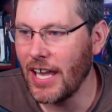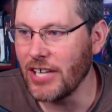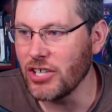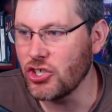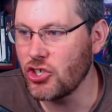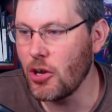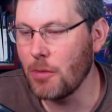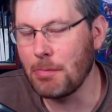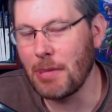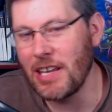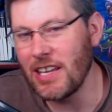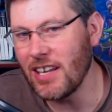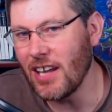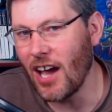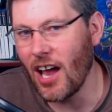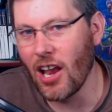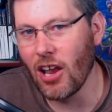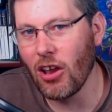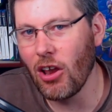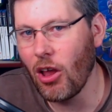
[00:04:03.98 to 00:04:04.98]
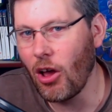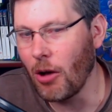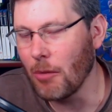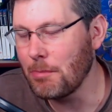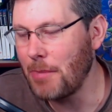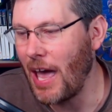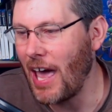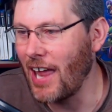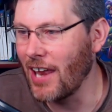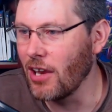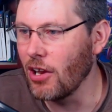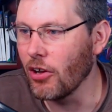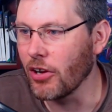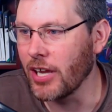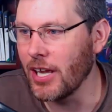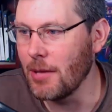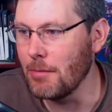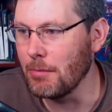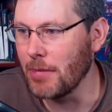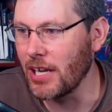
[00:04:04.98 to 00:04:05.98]
It should be a lot better
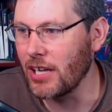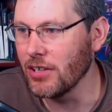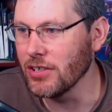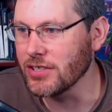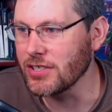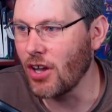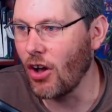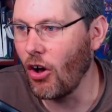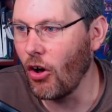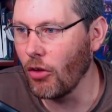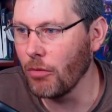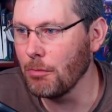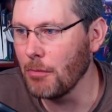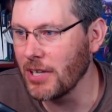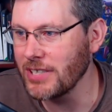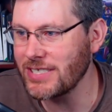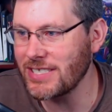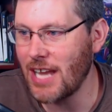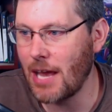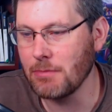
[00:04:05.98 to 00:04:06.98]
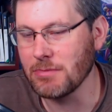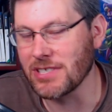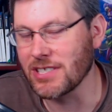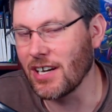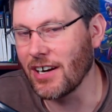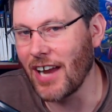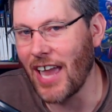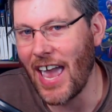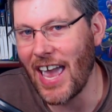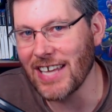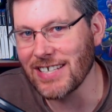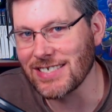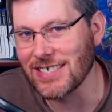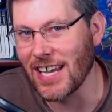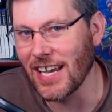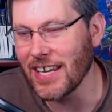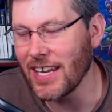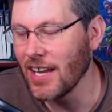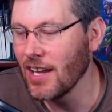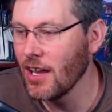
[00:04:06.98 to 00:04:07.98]
looking because on my Samsung
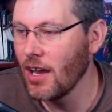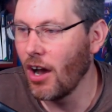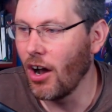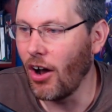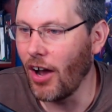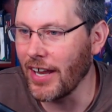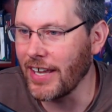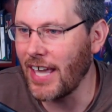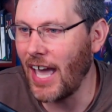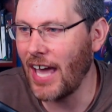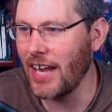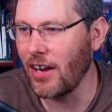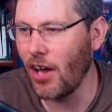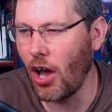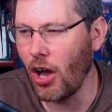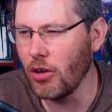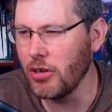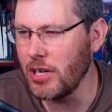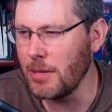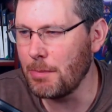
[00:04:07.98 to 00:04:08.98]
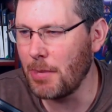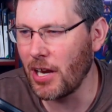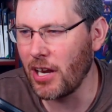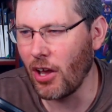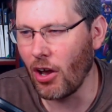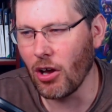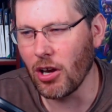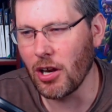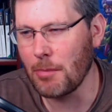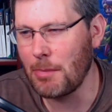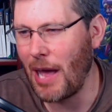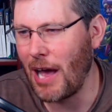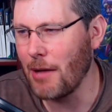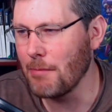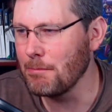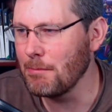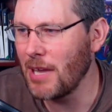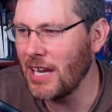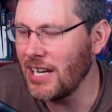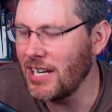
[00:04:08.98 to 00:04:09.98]
S8 I can only put it on
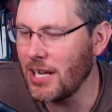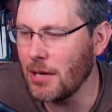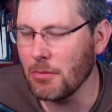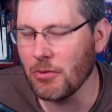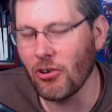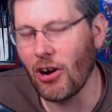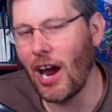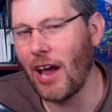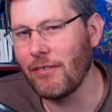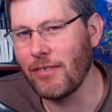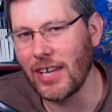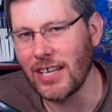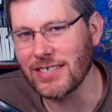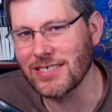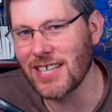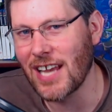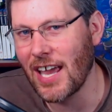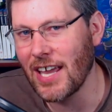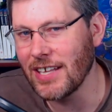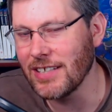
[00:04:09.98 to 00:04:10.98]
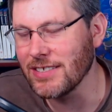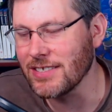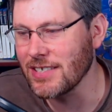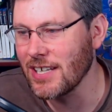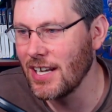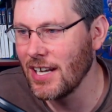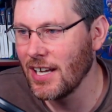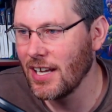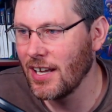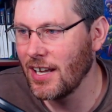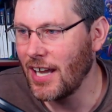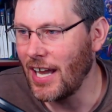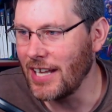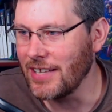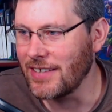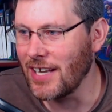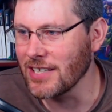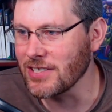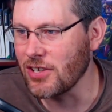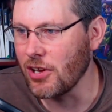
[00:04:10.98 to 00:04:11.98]
about medium graphics settings.
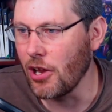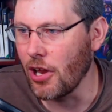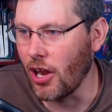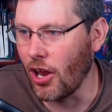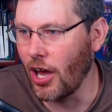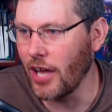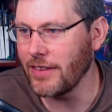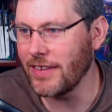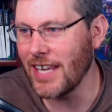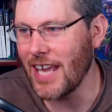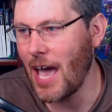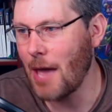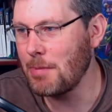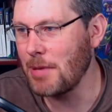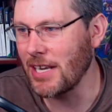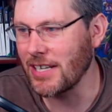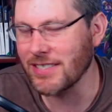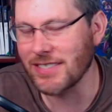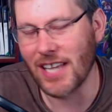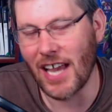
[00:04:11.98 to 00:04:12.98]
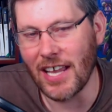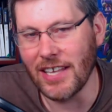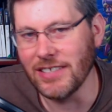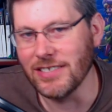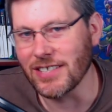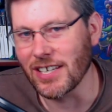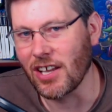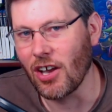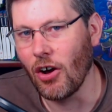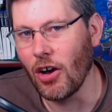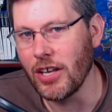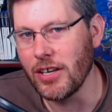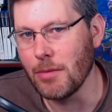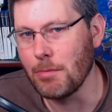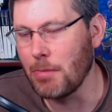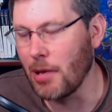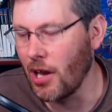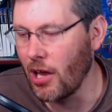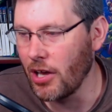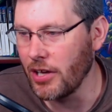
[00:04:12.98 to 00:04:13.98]
It does look like the Epic settings are kind
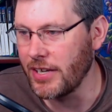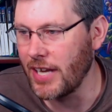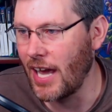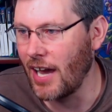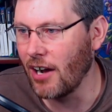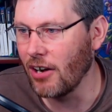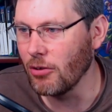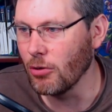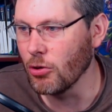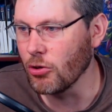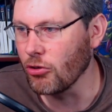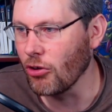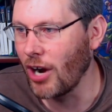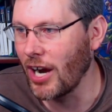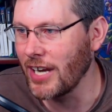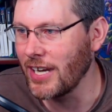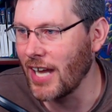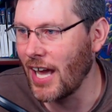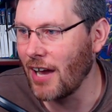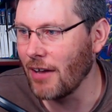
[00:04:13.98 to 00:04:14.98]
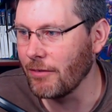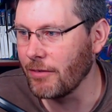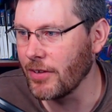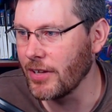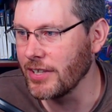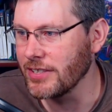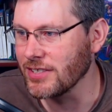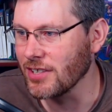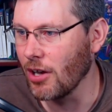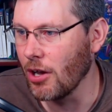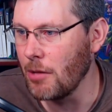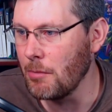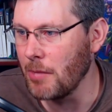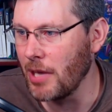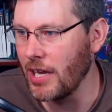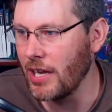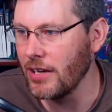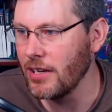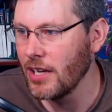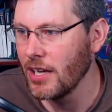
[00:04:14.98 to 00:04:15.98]
of blurred out or greyed out for the time
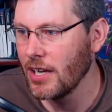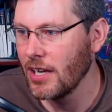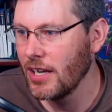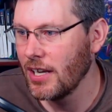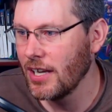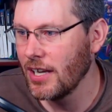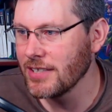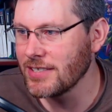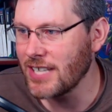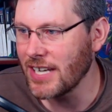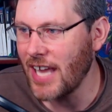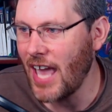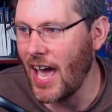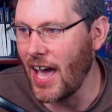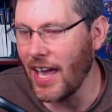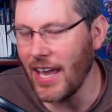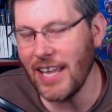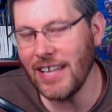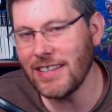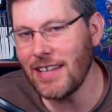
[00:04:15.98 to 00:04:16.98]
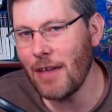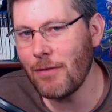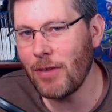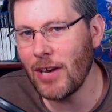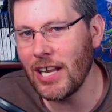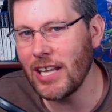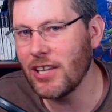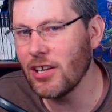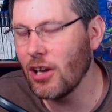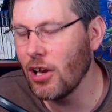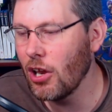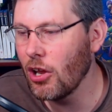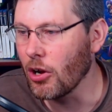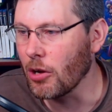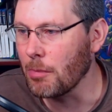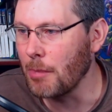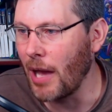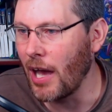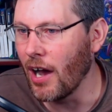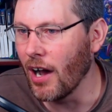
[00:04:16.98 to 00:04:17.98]
being. So yeah, it definitely can
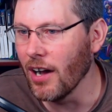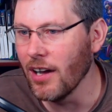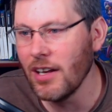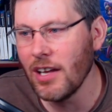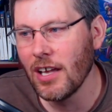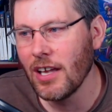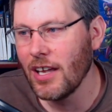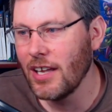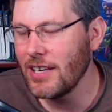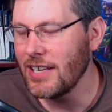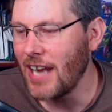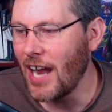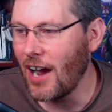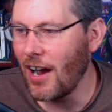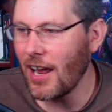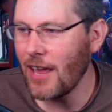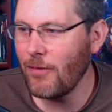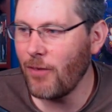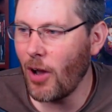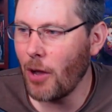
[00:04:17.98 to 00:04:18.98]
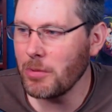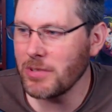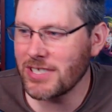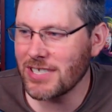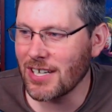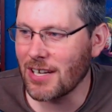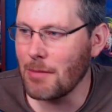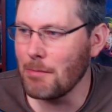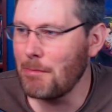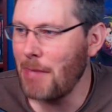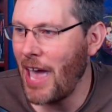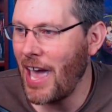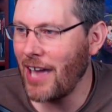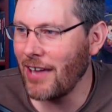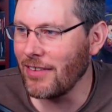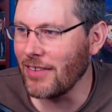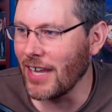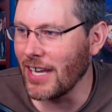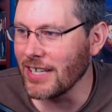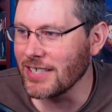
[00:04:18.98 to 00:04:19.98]
look better. Now, if I was to
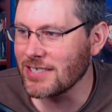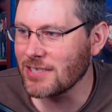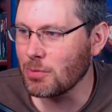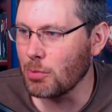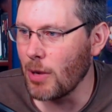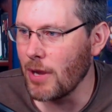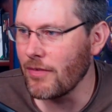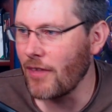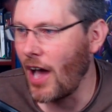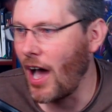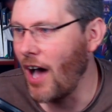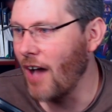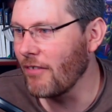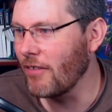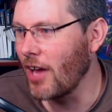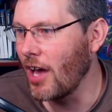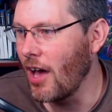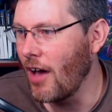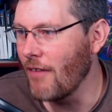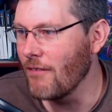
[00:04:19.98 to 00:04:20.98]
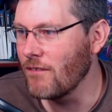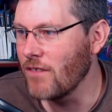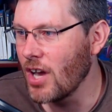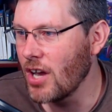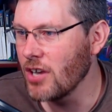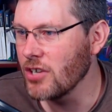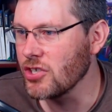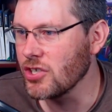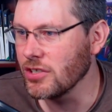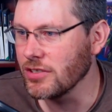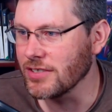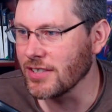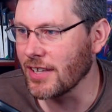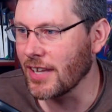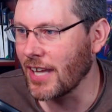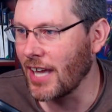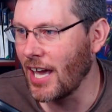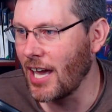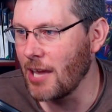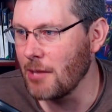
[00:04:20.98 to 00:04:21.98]
compare this with other versions
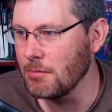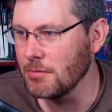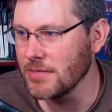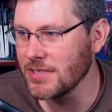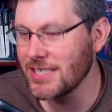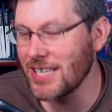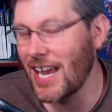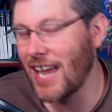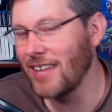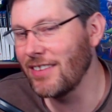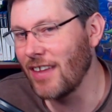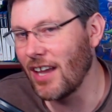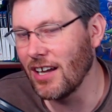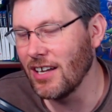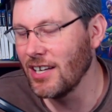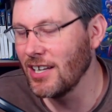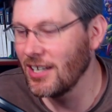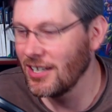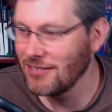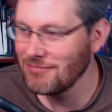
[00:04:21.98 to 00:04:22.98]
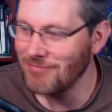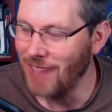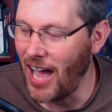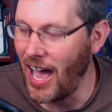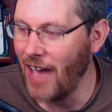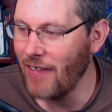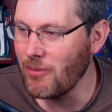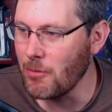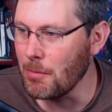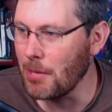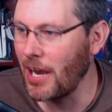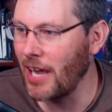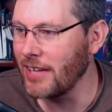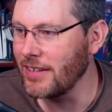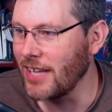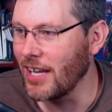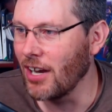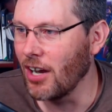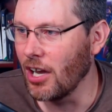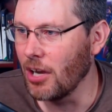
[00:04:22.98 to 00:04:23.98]
of the game, saying that I haven't
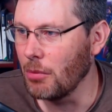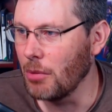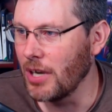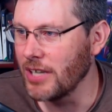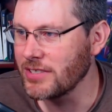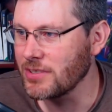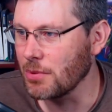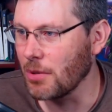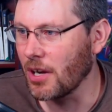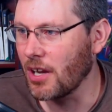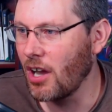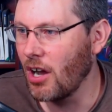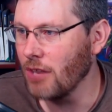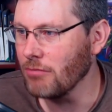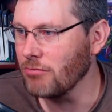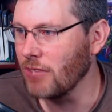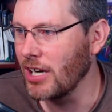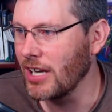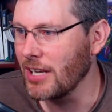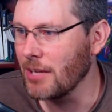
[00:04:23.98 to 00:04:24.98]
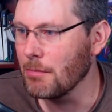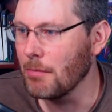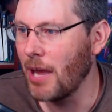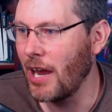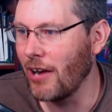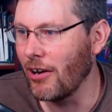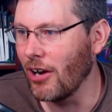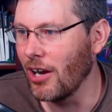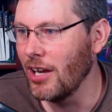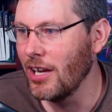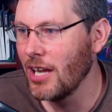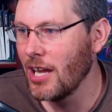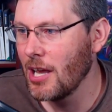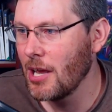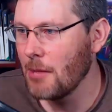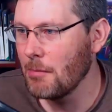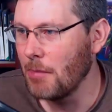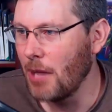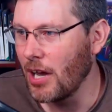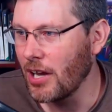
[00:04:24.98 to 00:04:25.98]
played the iOS so I can't really compare it,
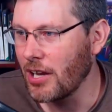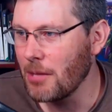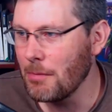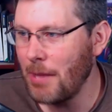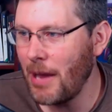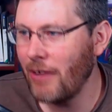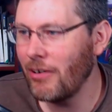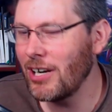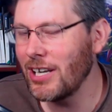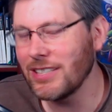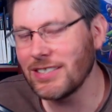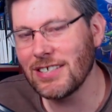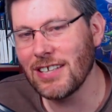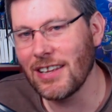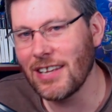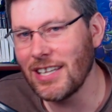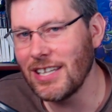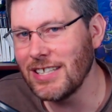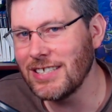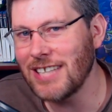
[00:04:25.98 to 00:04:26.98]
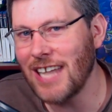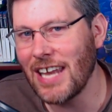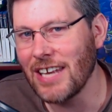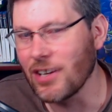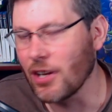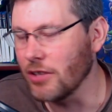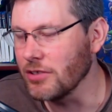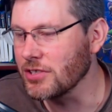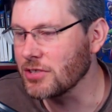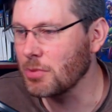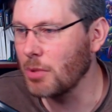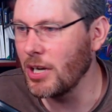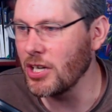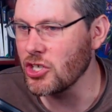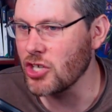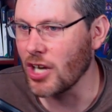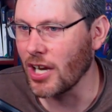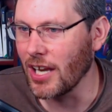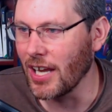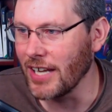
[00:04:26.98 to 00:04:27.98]
but comparing it to the Nintendo
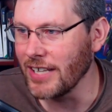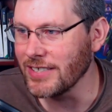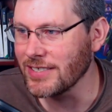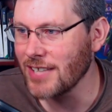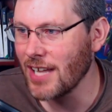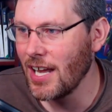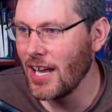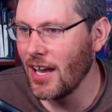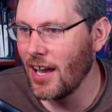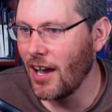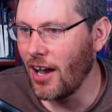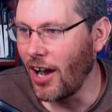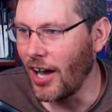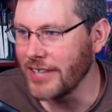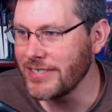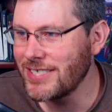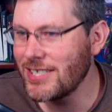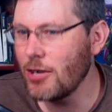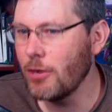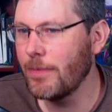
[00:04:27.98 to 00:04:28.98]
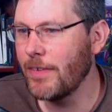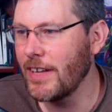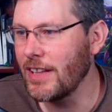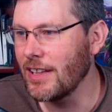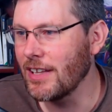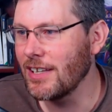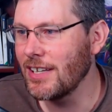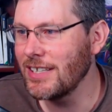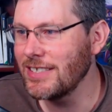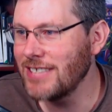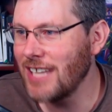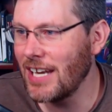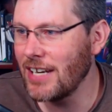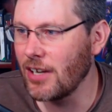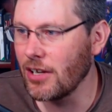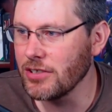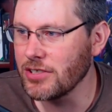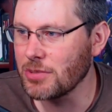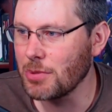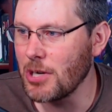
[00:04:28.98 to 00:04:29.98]
Switch at least, I still think the
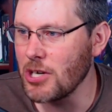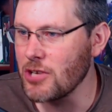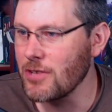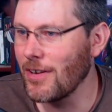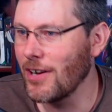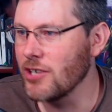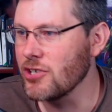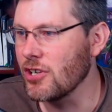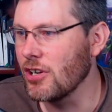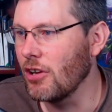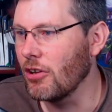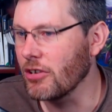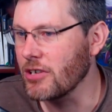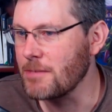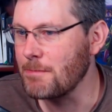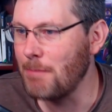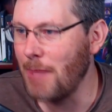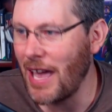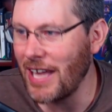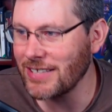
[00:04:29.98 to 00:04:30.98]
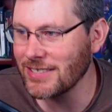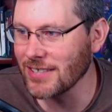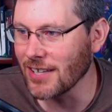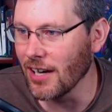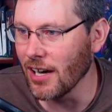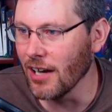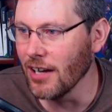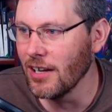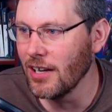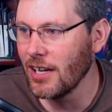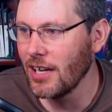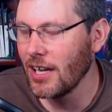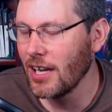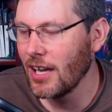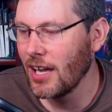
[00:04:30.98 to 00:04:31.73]
Nintendo Switch version looks better.